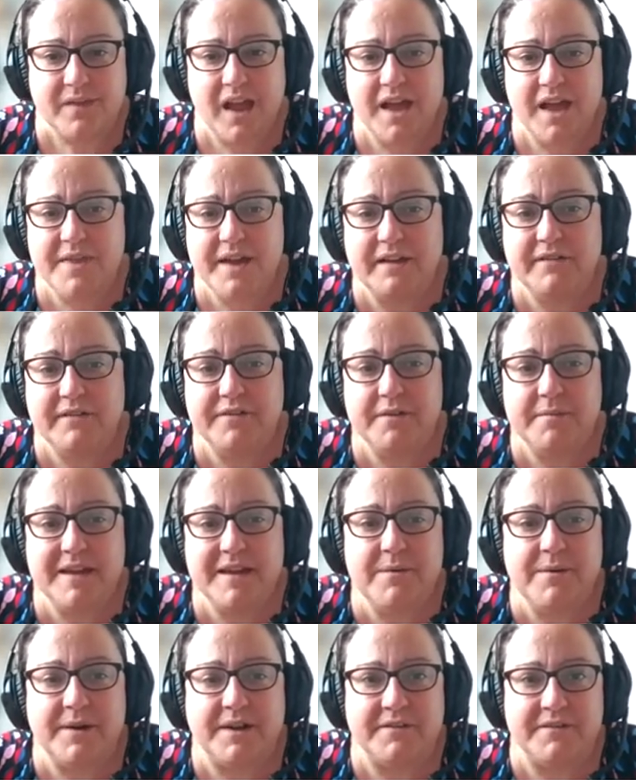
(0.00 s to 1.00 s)
And then for
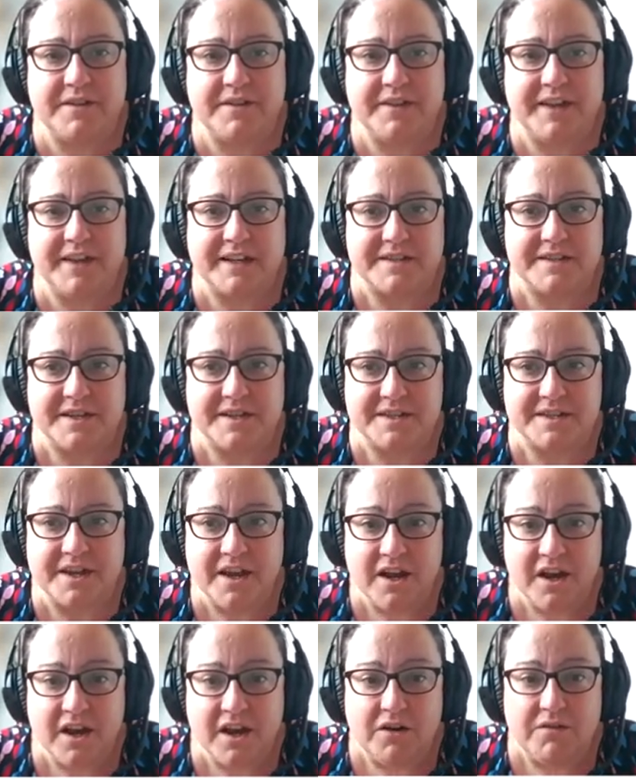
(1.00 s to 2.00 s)
me, one of the things that's
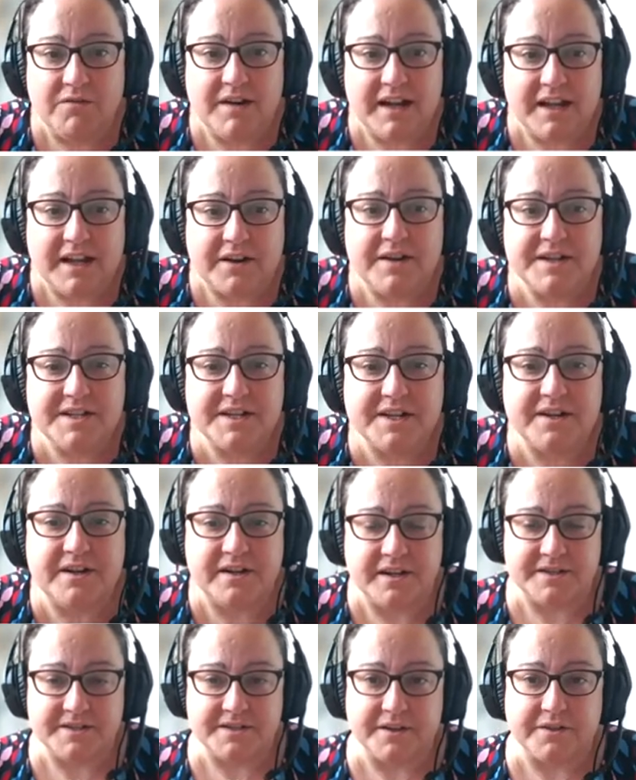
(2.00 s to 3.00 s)
really critical
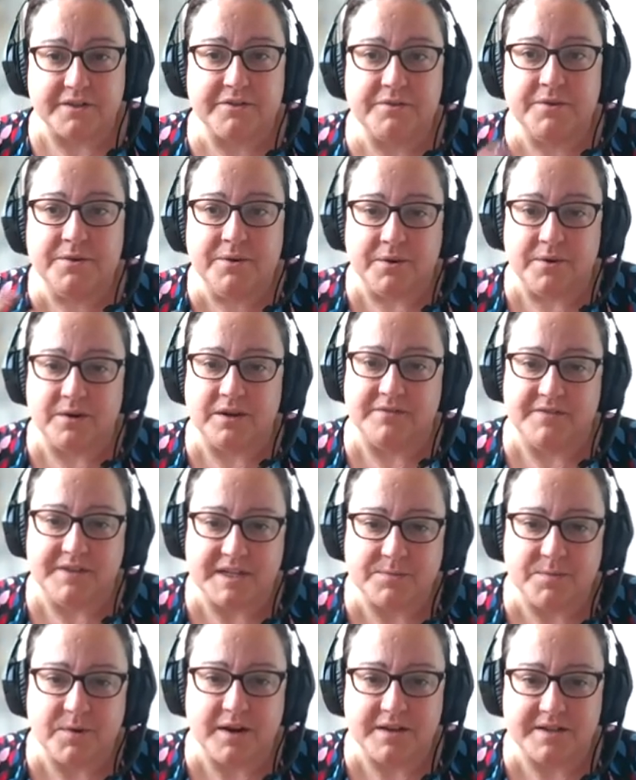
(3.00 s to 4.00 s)
is that through all of
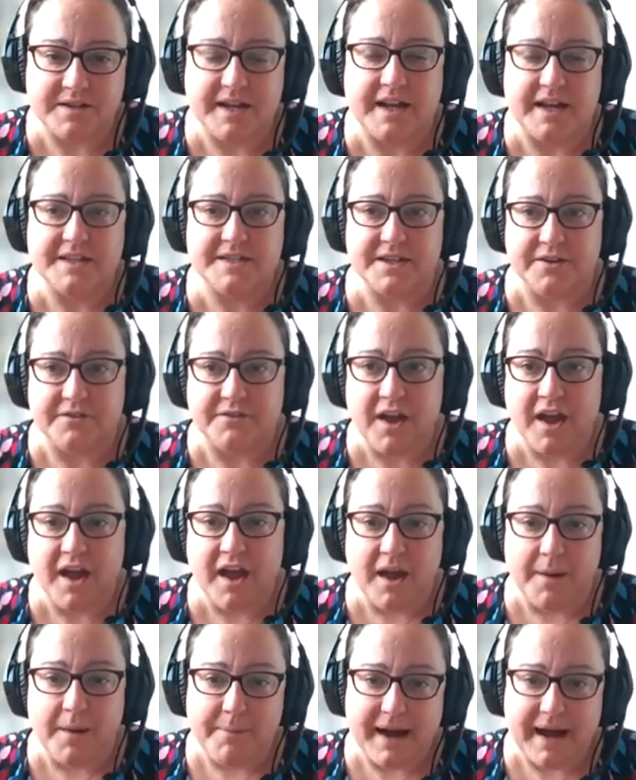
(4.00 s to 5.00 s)
this process of
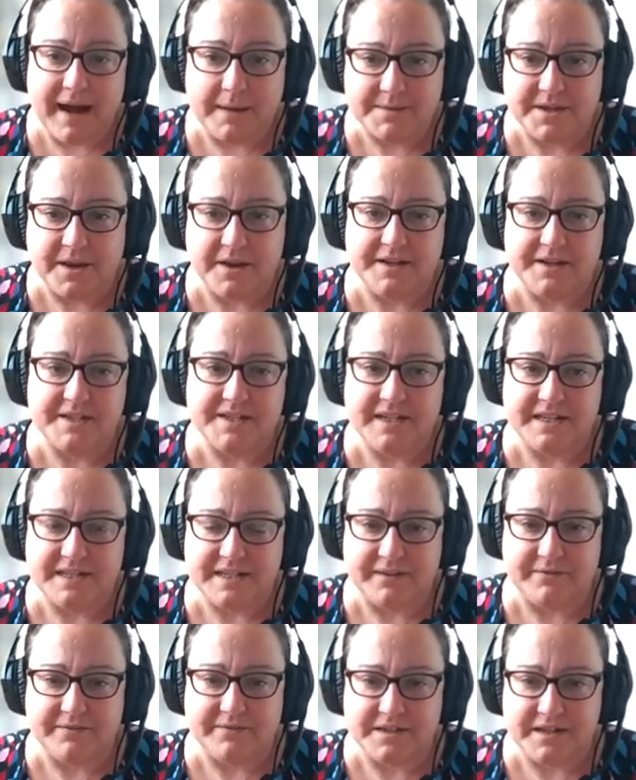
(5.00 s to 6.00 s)
perhaps going to see
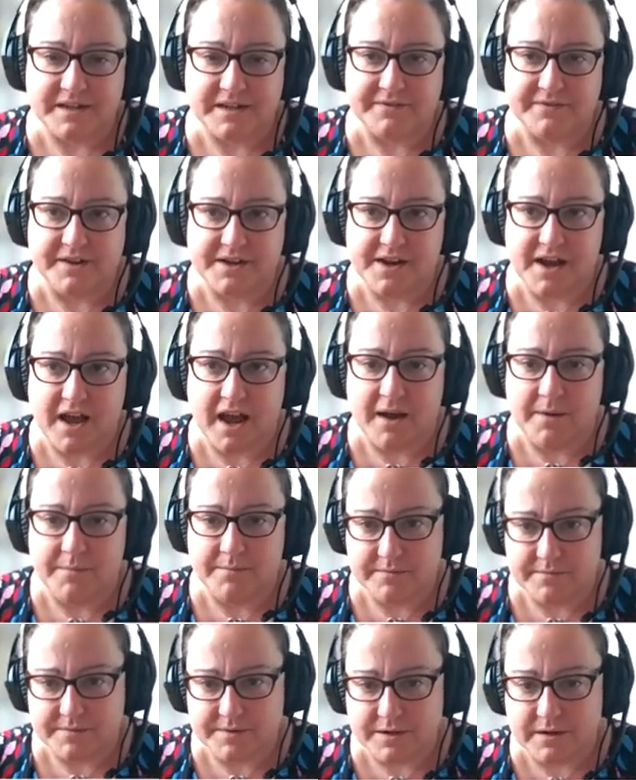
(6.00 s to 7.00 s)
several different
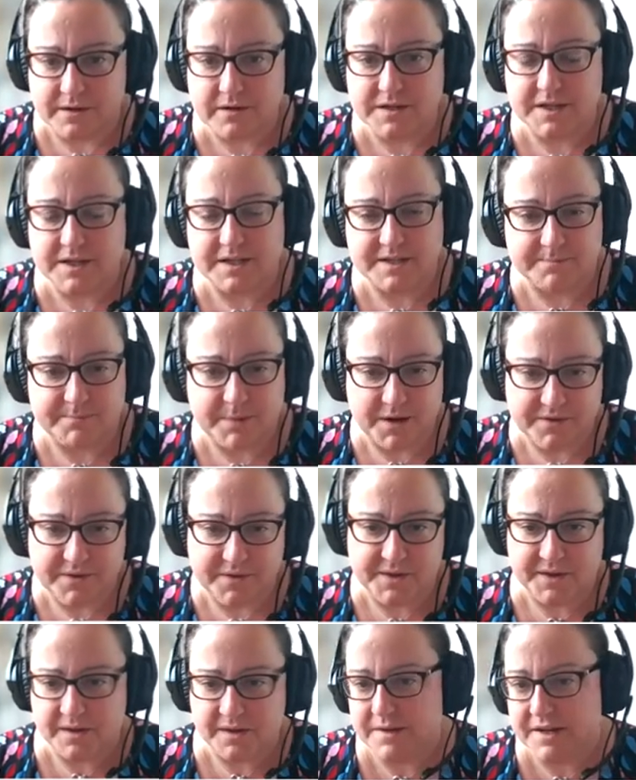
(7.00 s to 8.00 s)
doctors, both in
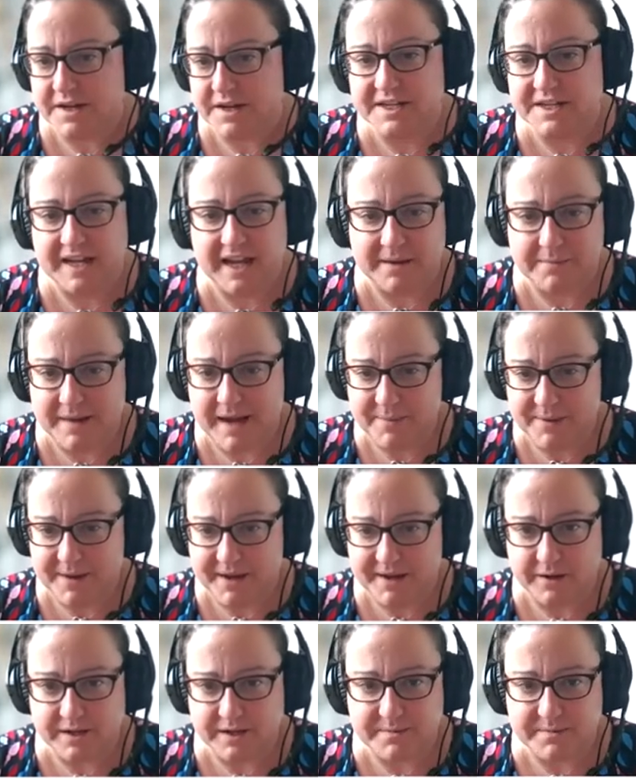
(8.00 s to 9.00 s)
the community and maybe
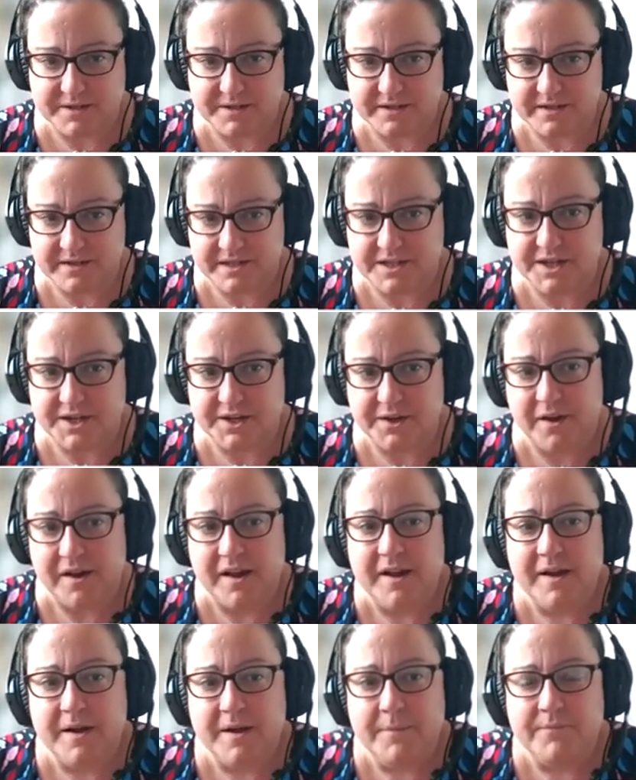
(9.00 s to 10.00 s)
in hospitals too,
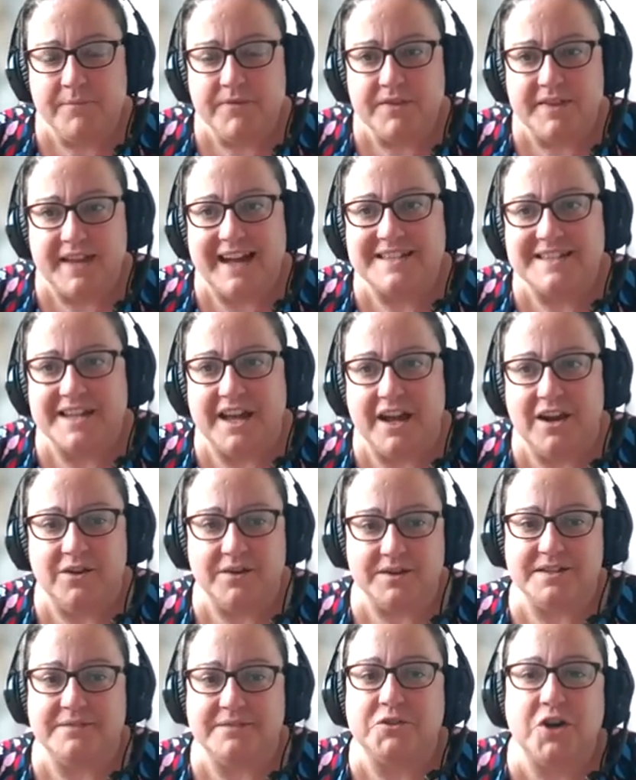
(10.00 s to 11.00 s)
there's a
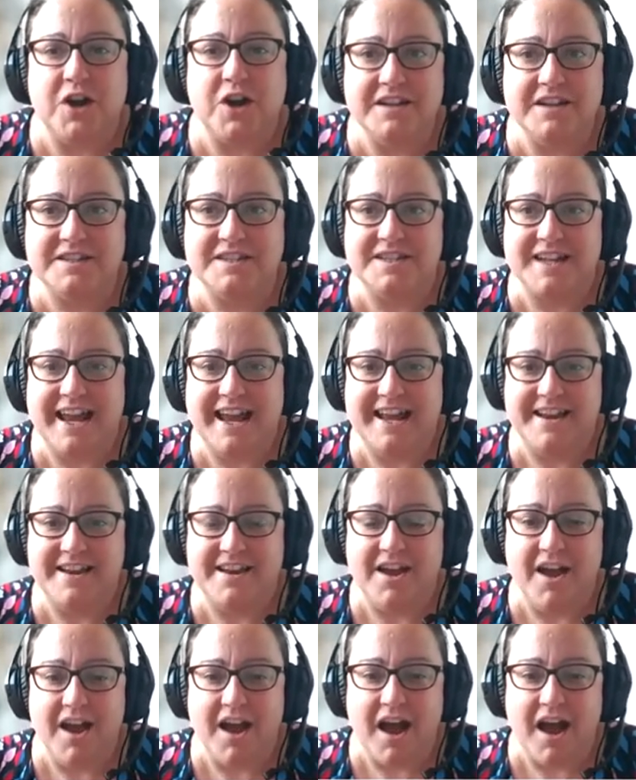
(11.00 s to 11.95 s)
loss of trust in